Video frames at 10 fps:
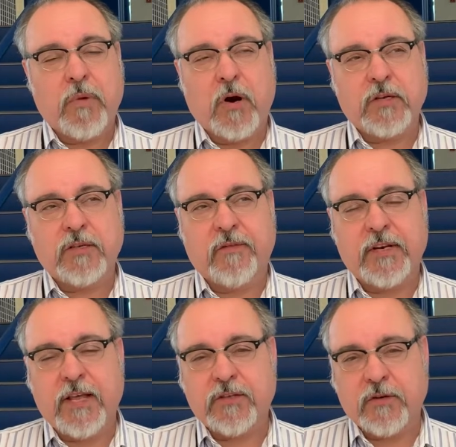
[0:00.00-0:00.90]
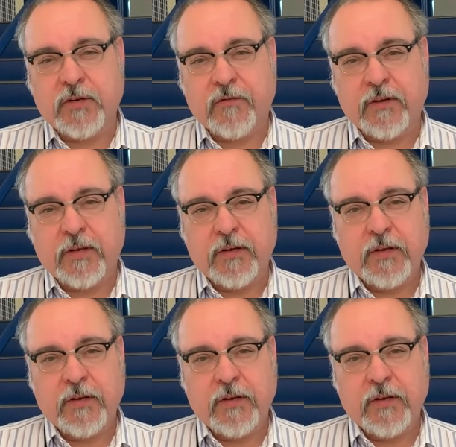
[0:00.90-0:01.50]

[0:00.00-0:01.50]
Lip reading: parts of a death certificate.